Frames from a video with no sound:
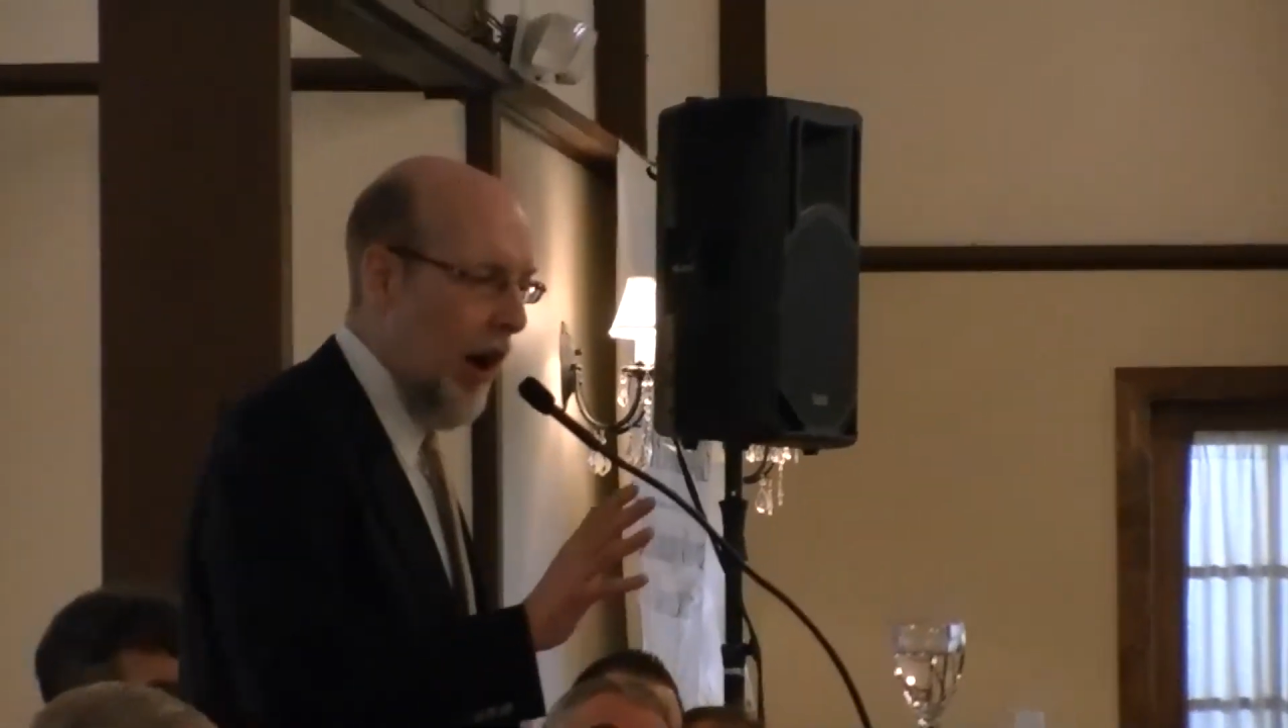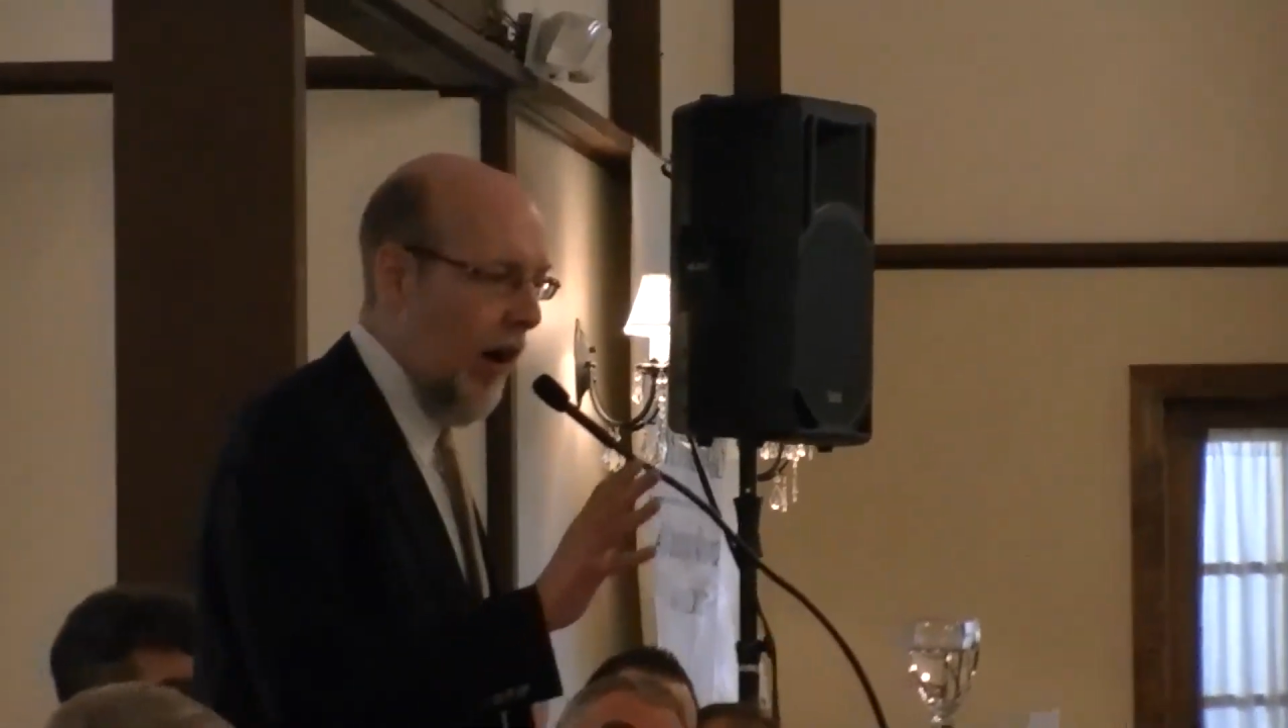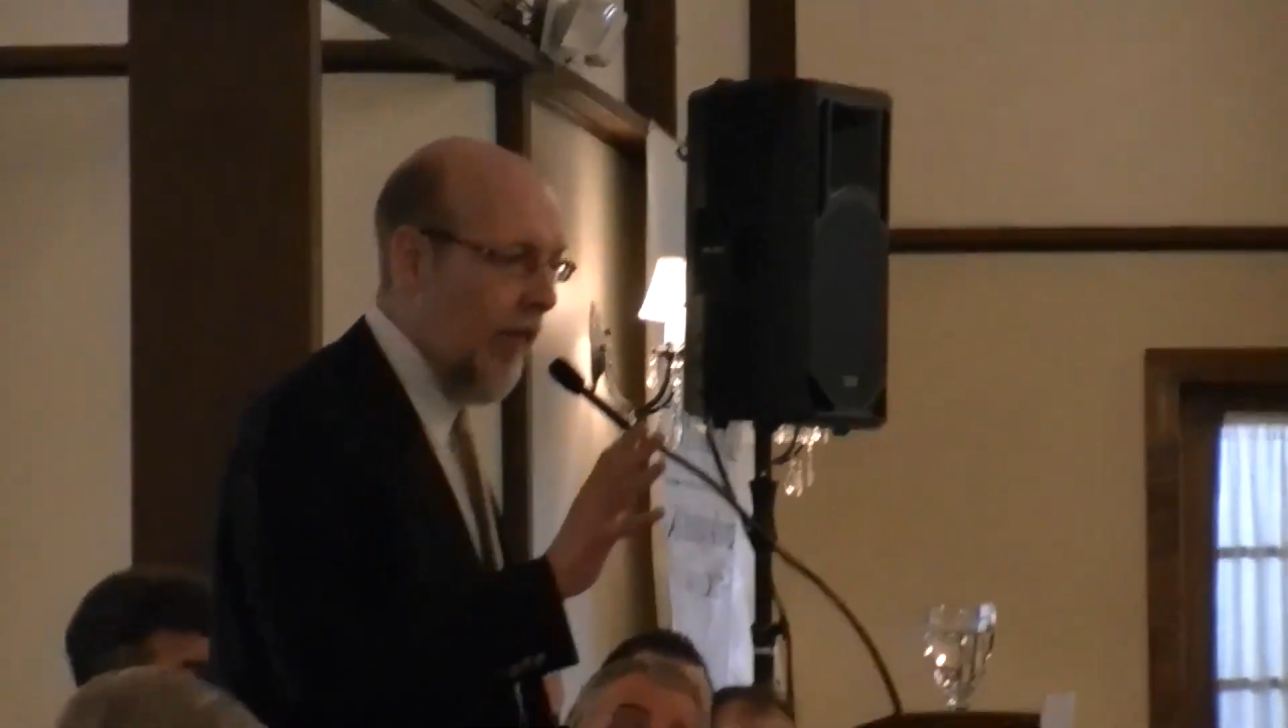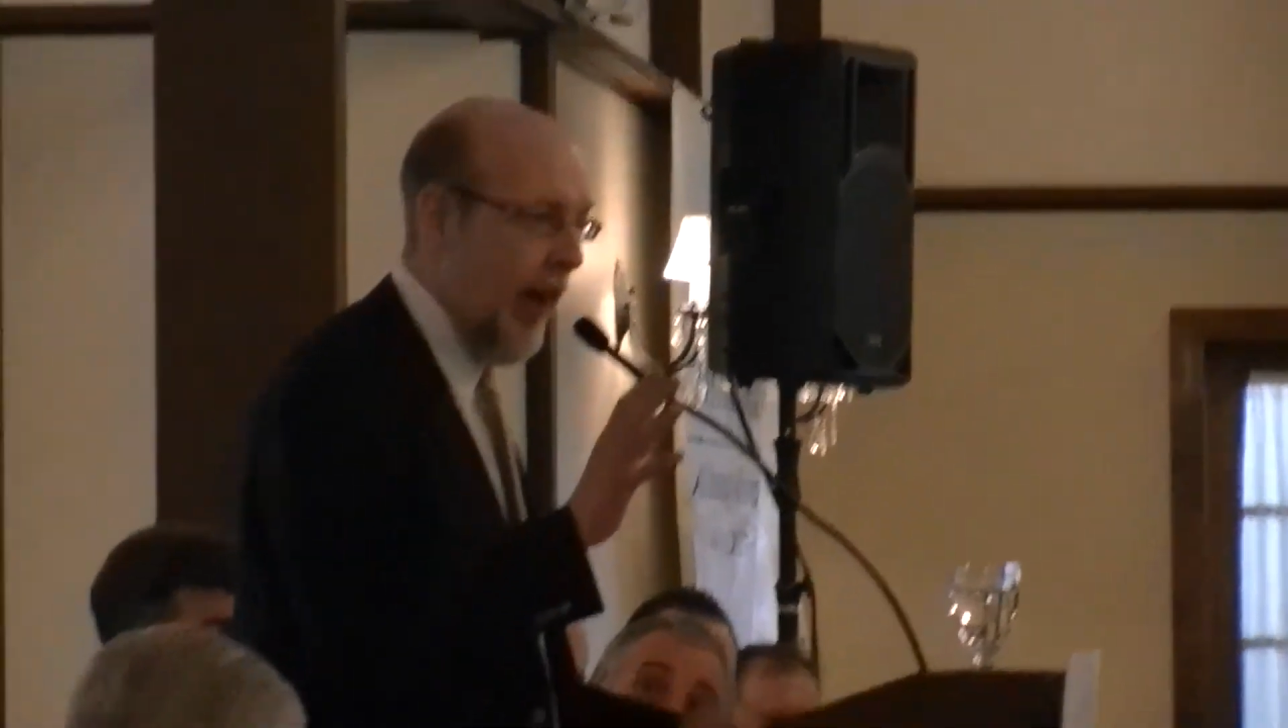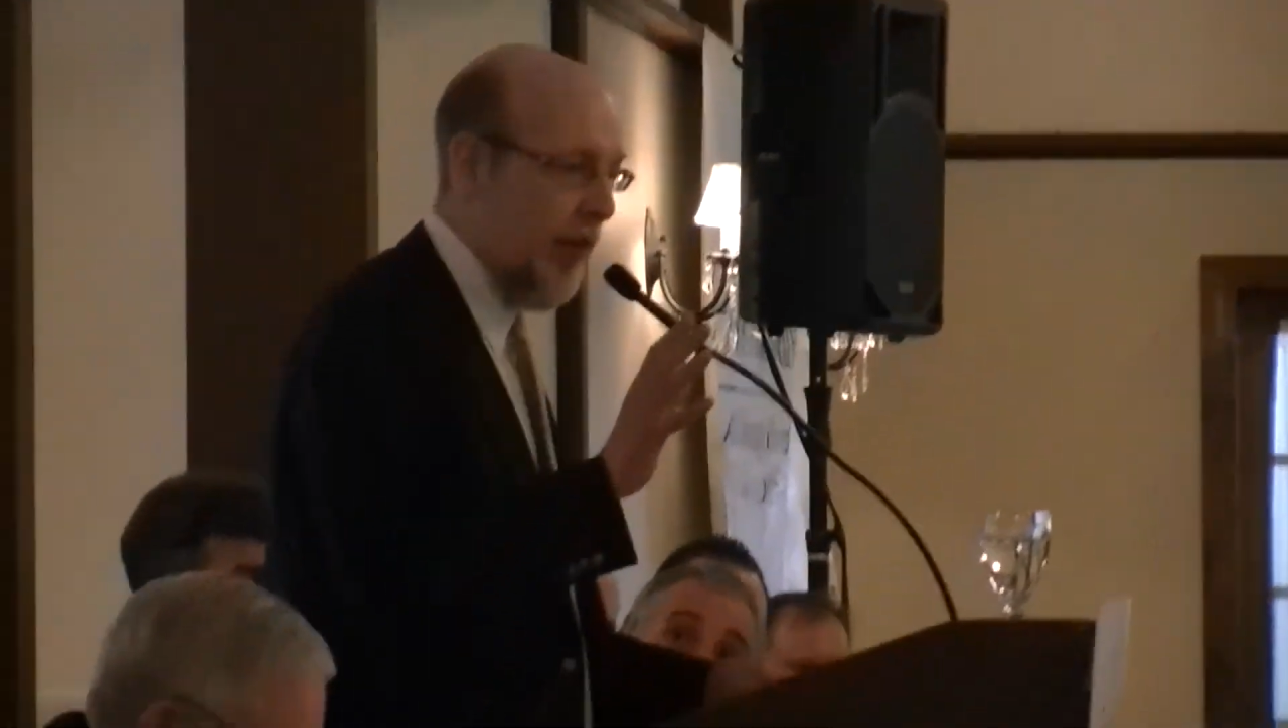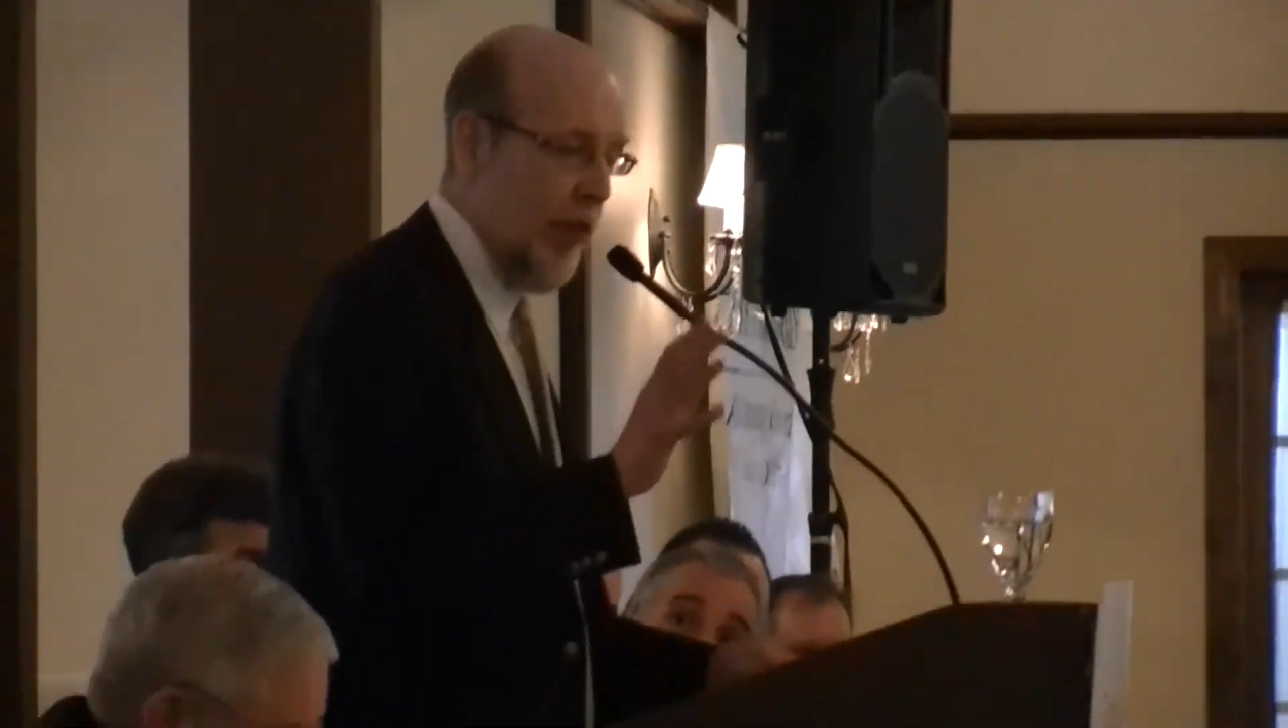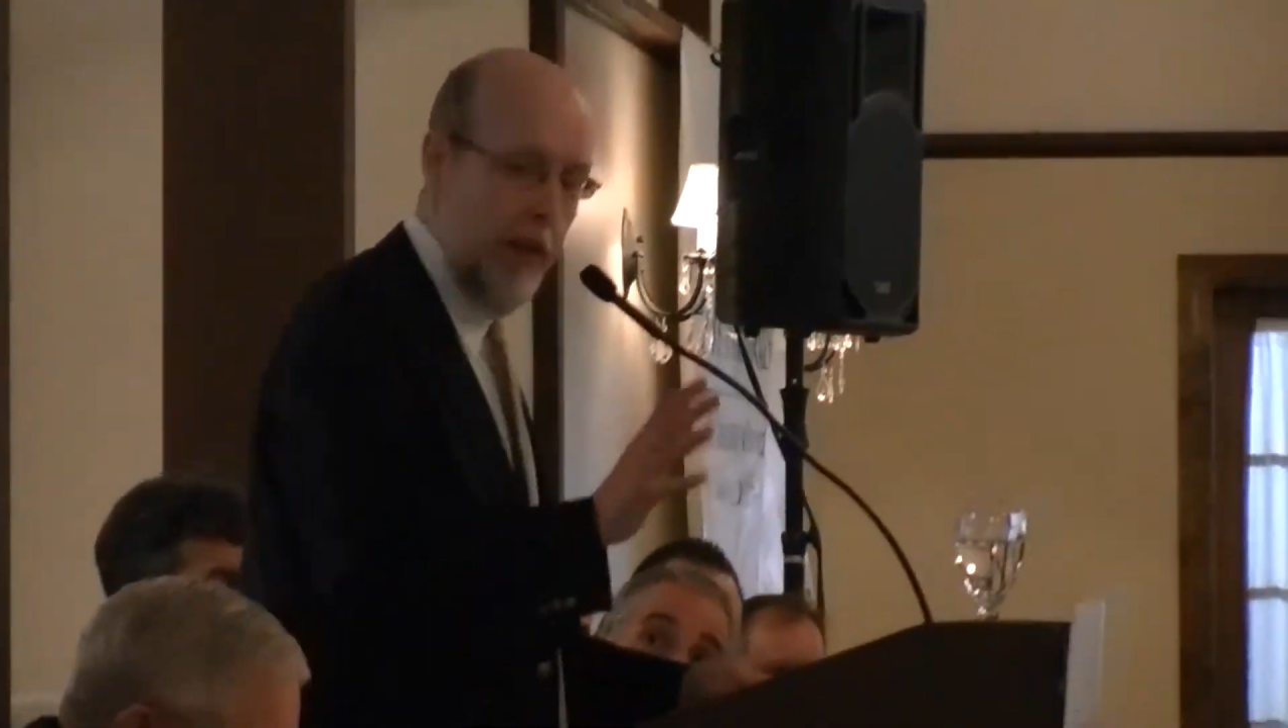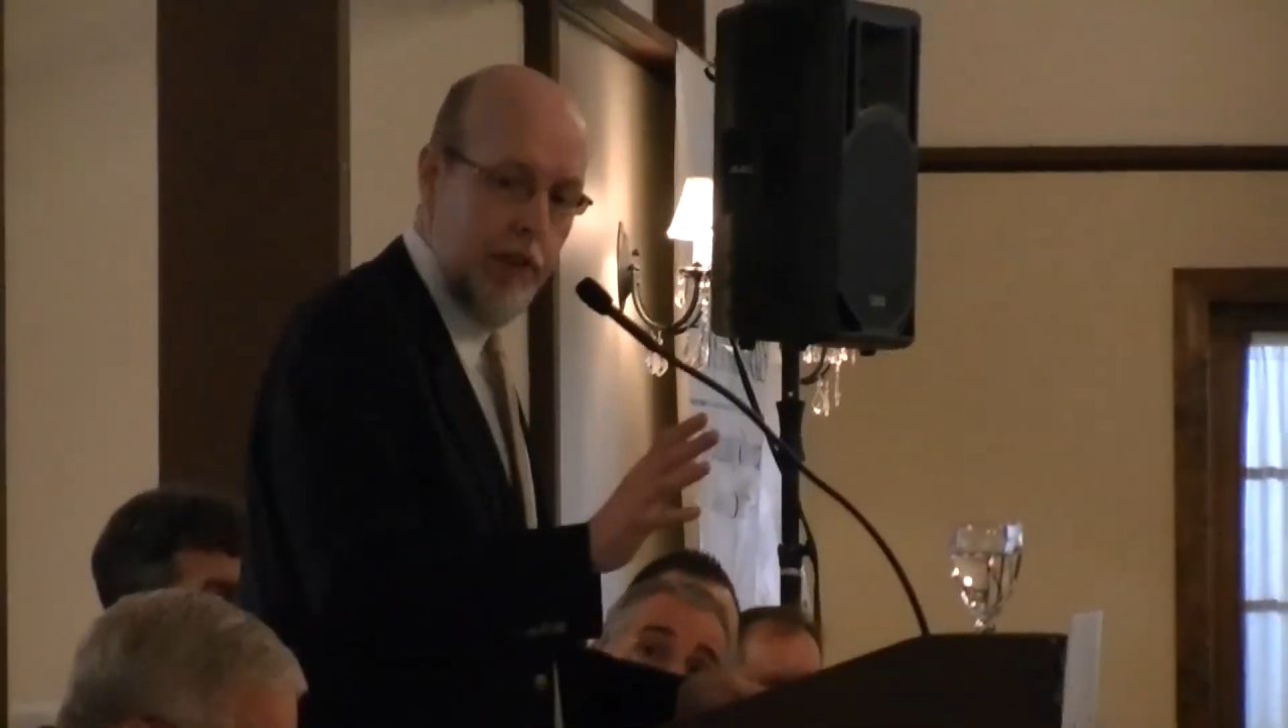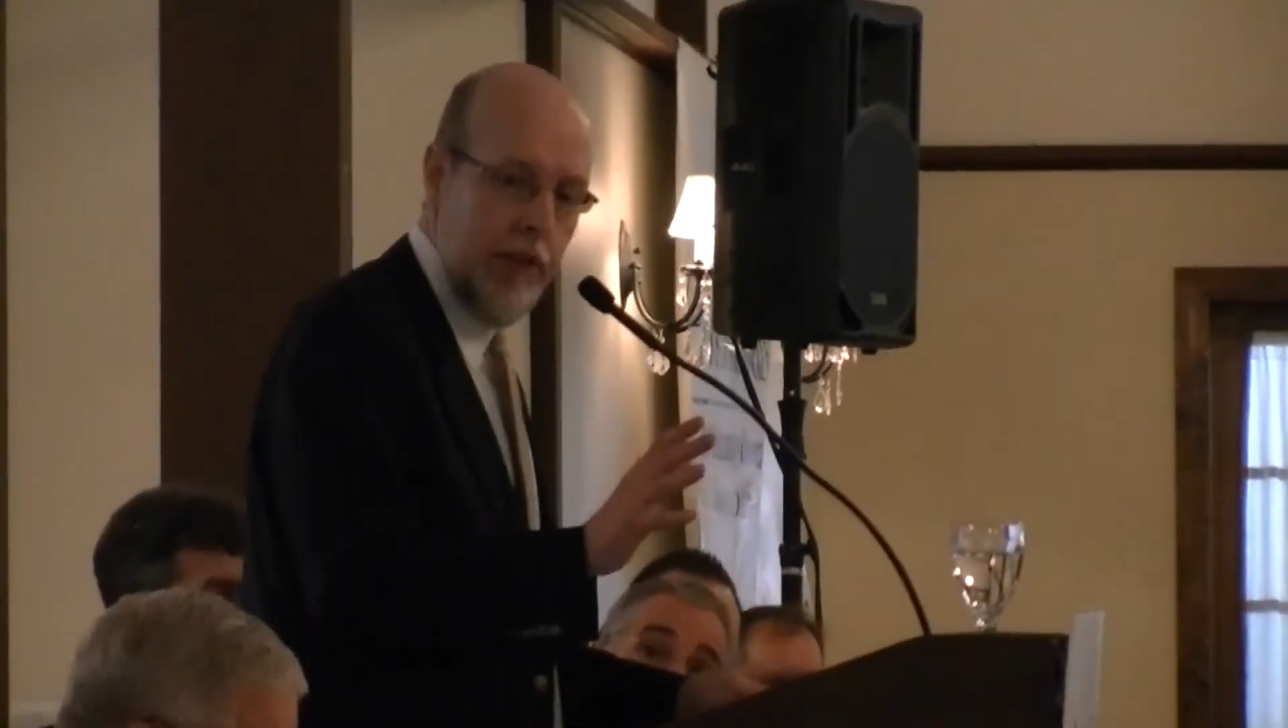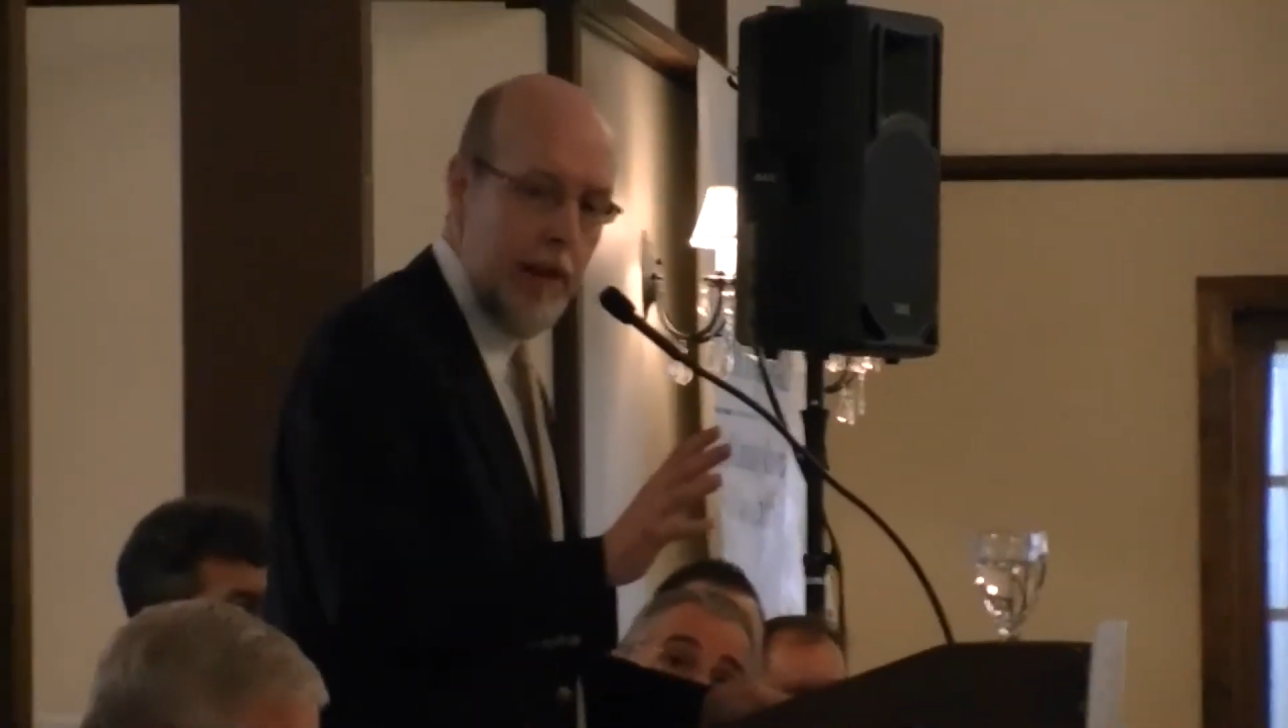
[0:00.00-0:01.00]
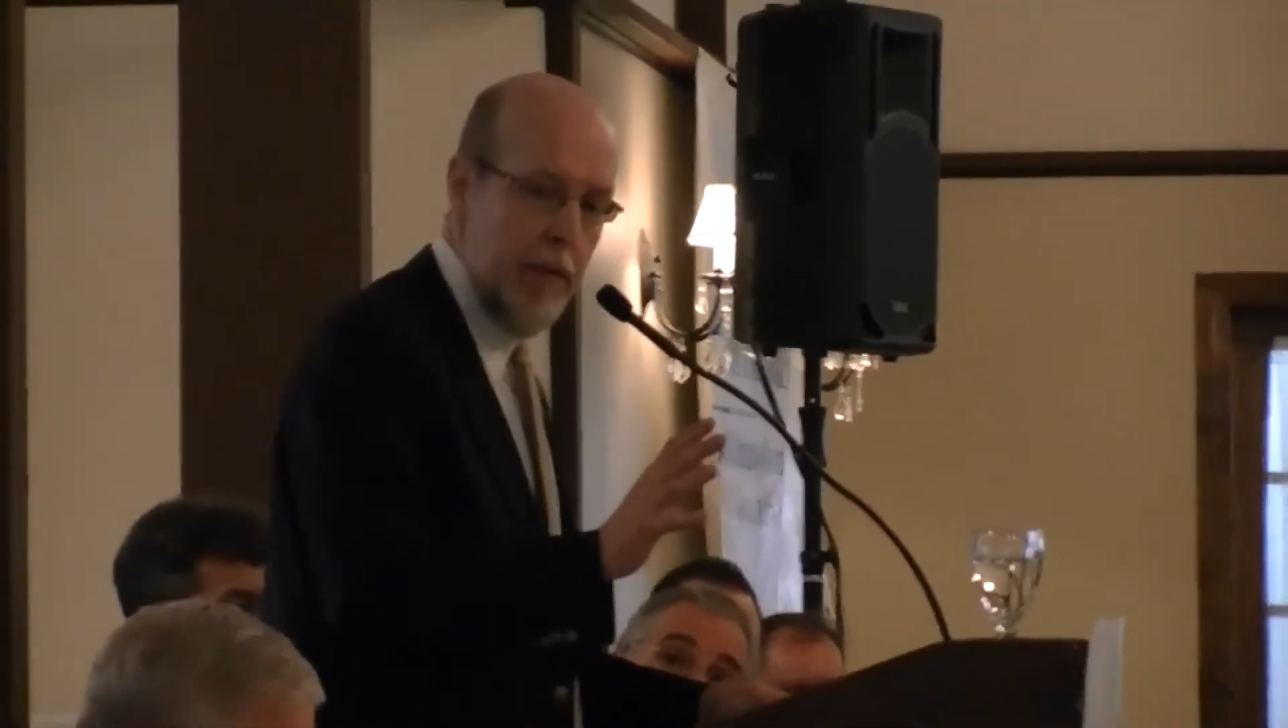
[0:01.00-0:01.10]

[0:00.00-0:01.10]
I saw the same